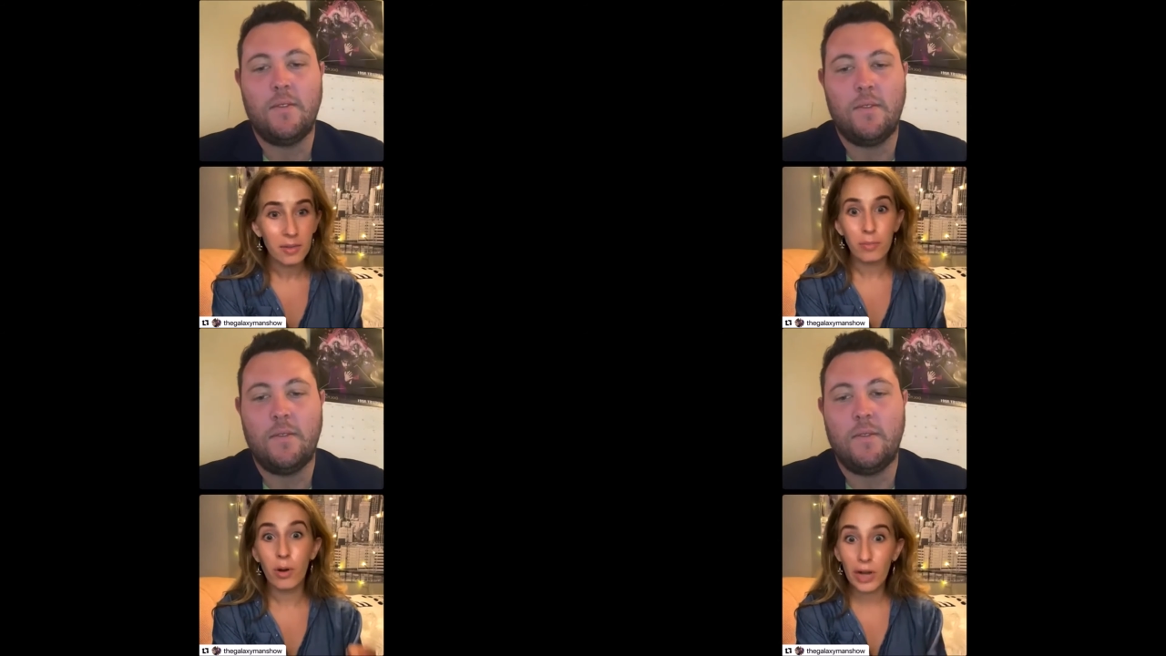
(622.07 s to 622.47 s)

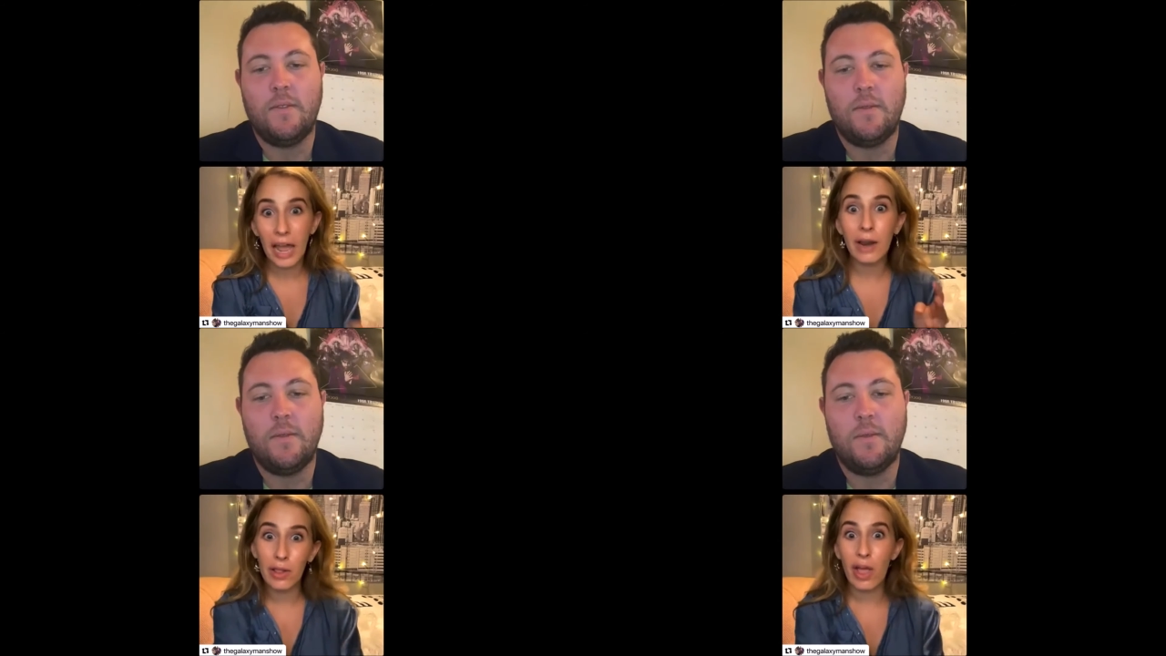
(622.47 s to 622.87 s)
Speaker 1: put
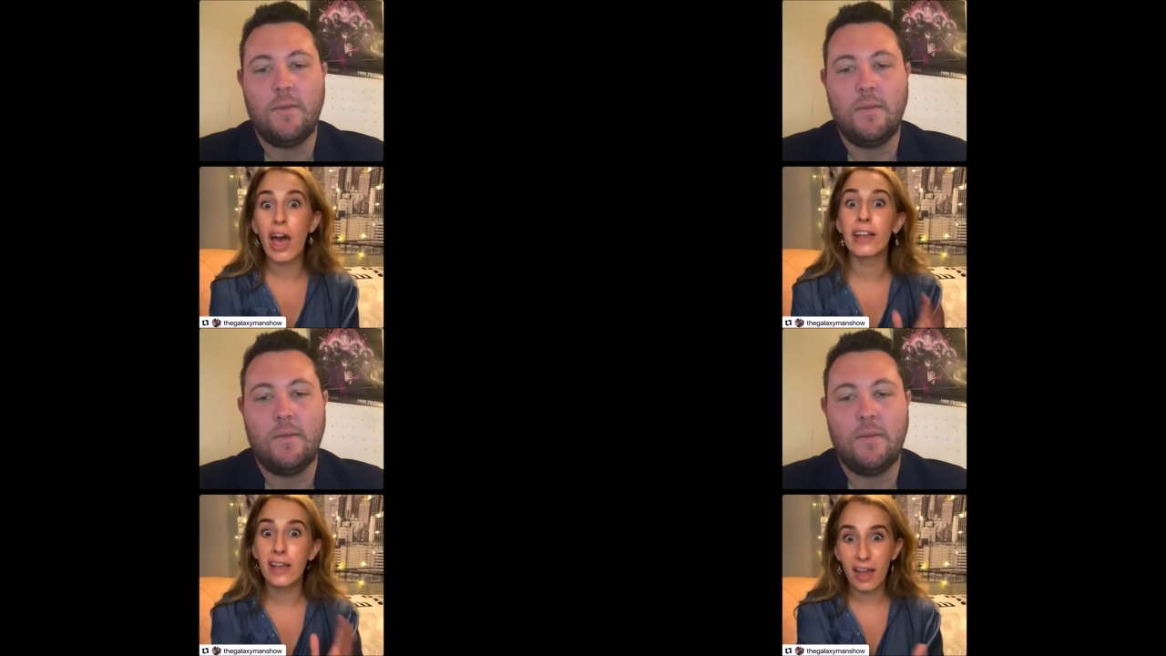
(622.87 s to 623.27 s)
out a
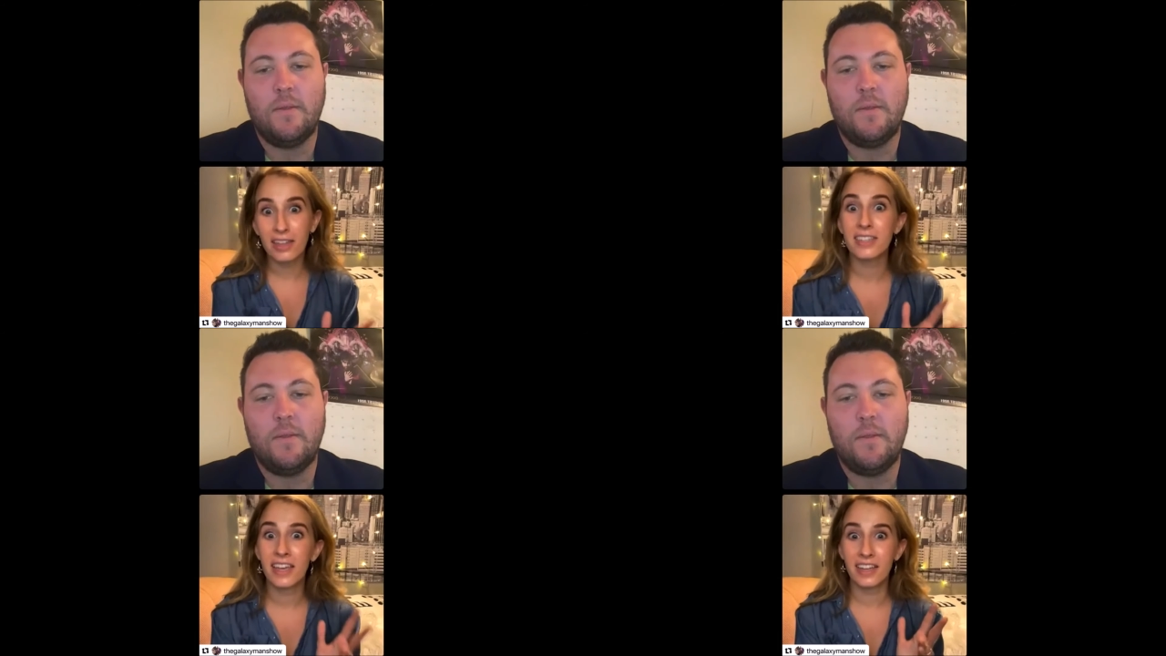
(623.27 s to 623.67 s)
lot of
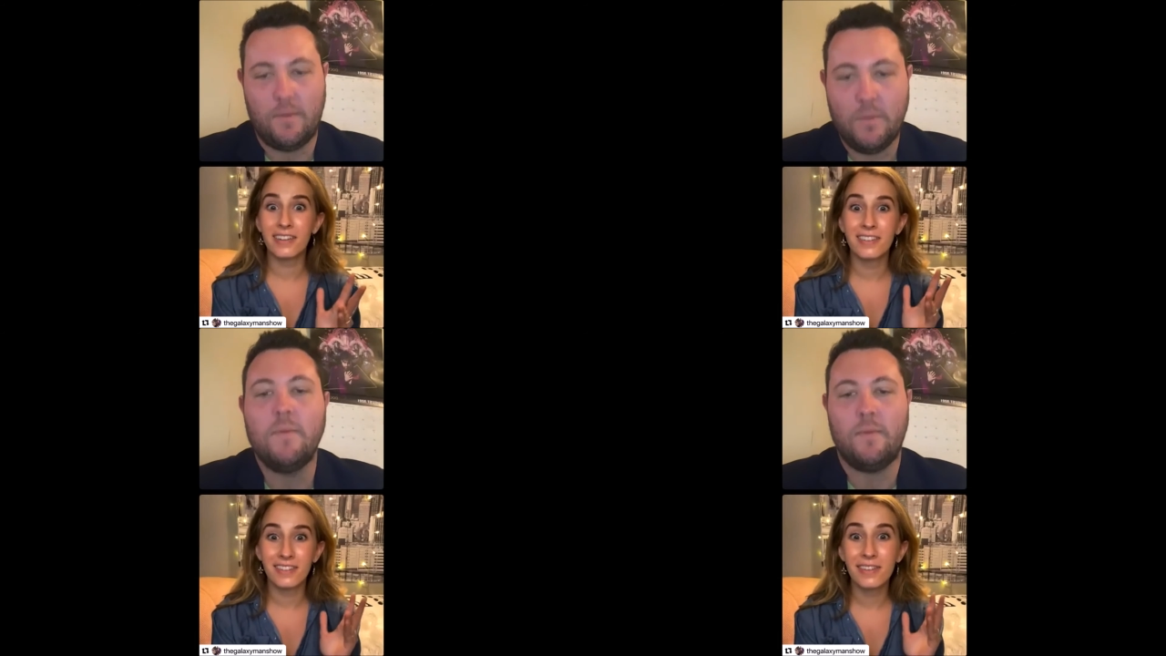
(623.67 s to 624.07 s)
content
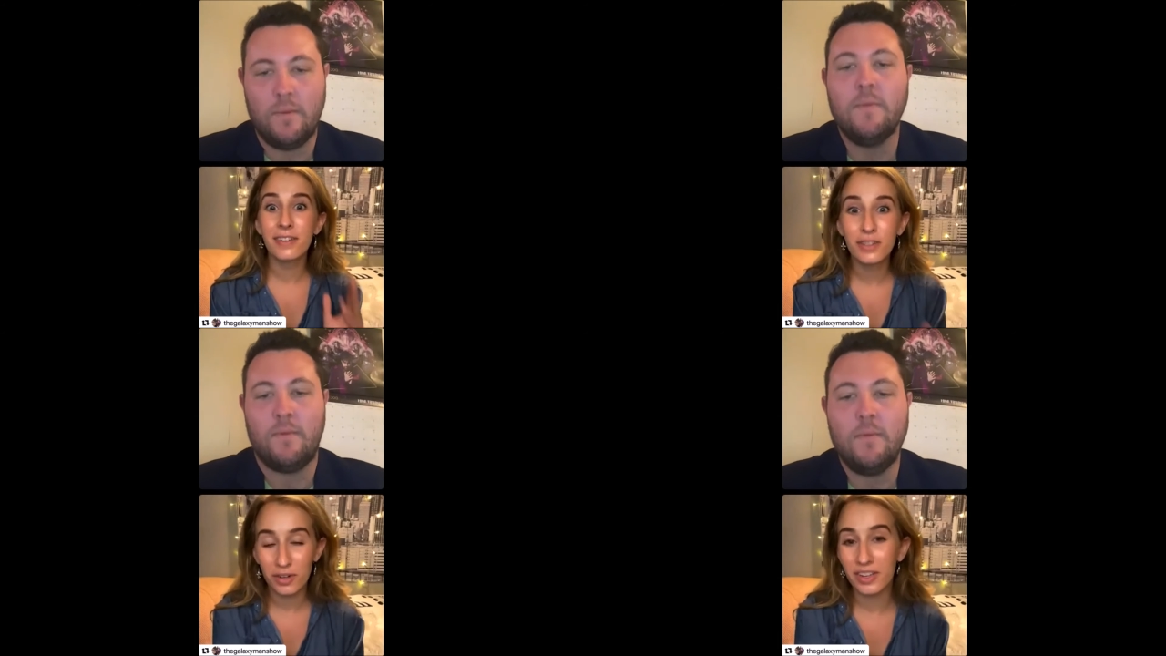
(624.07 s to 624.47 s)

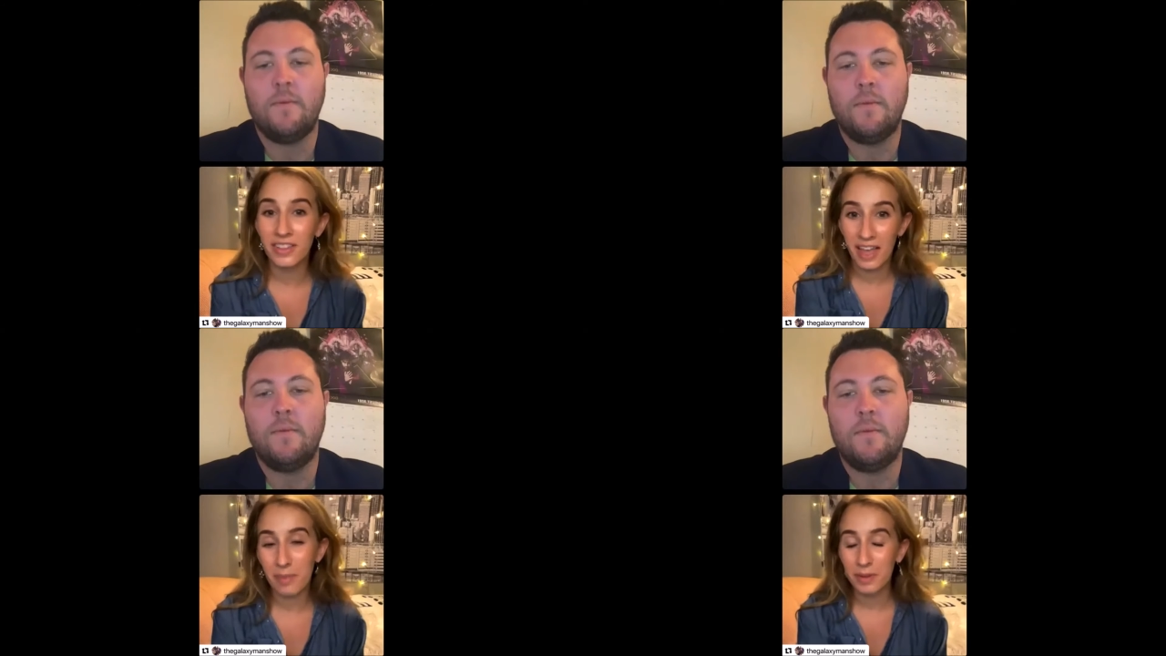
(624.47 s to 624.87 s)
during
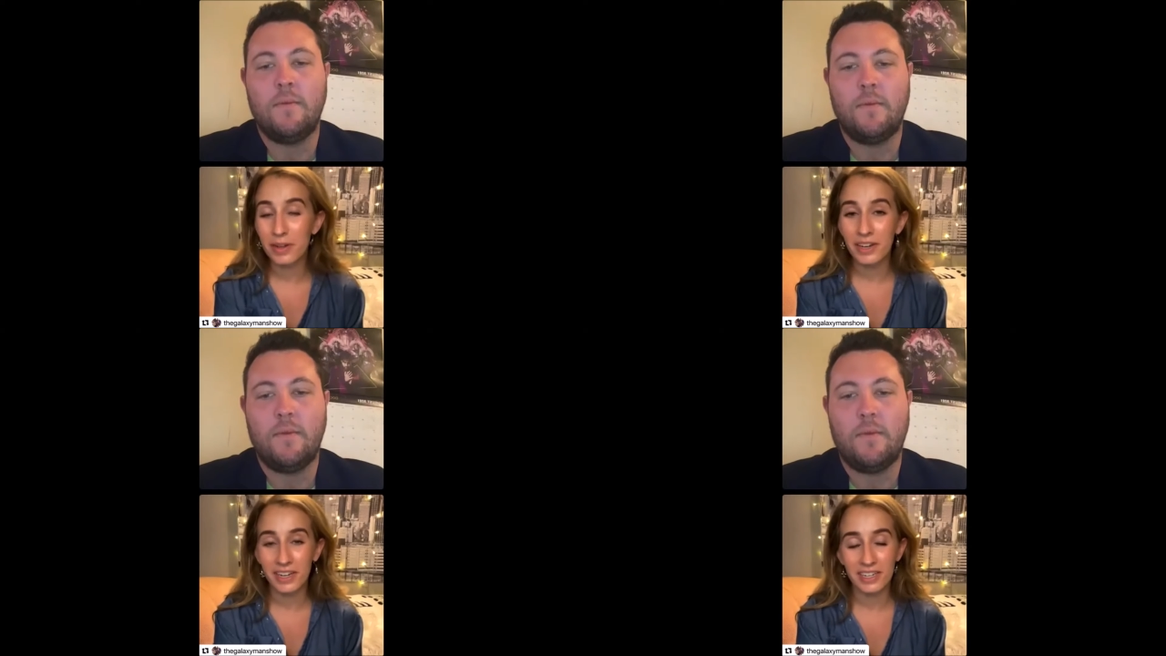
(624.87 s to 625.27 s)
that
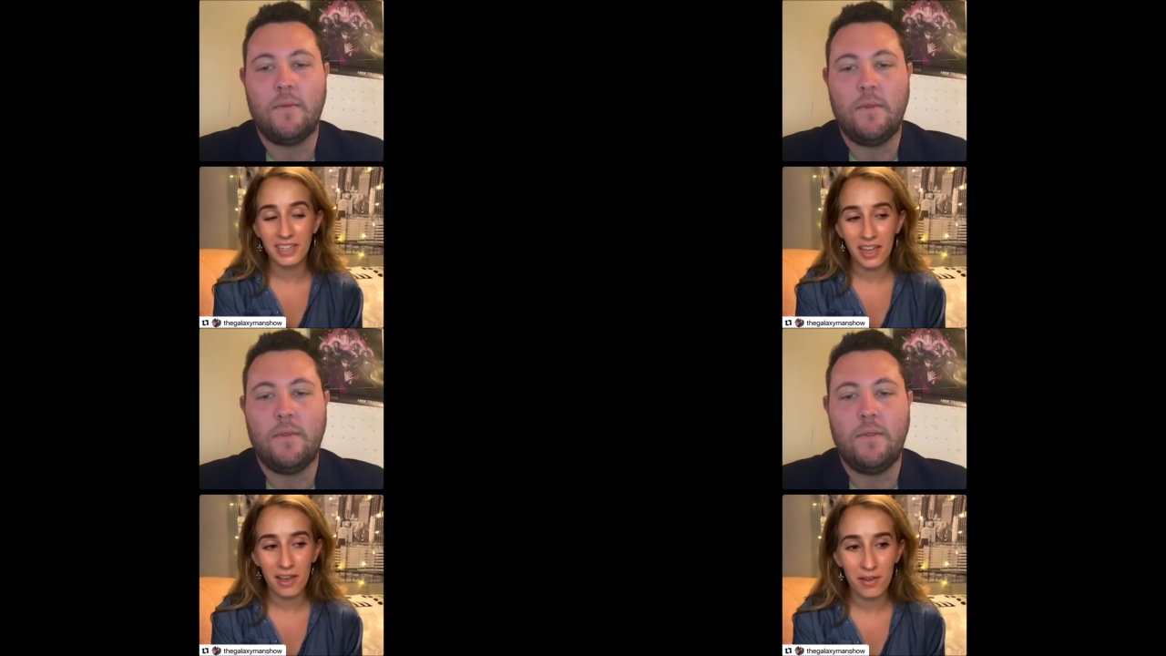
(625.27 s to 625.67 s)
period
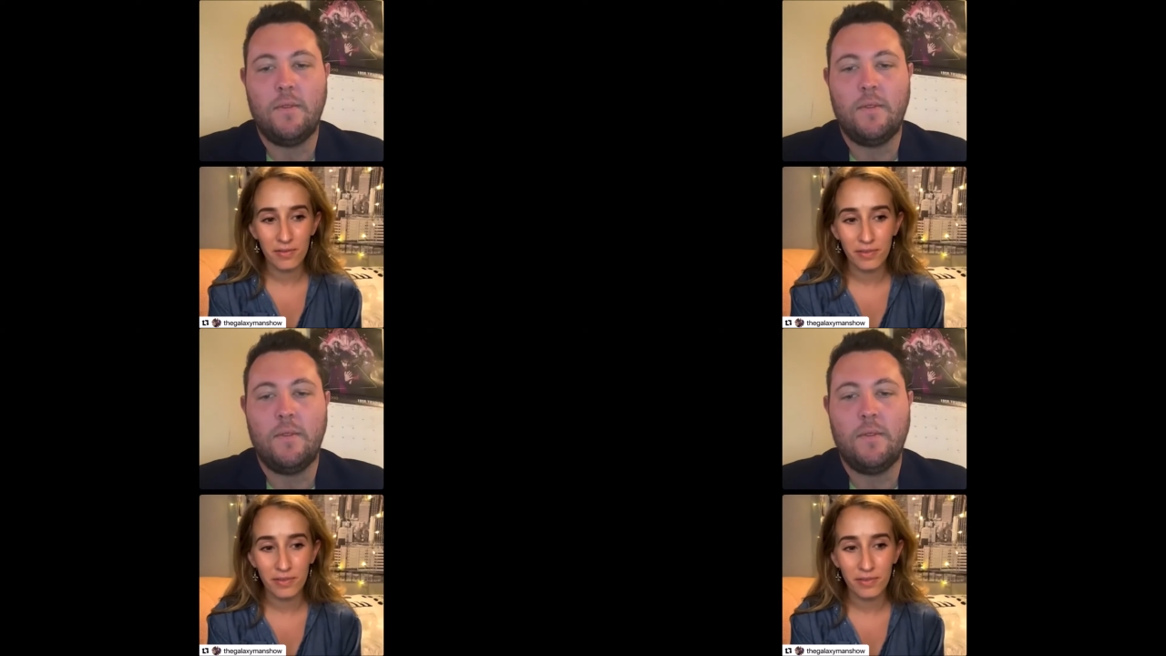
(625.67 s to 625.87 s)
of,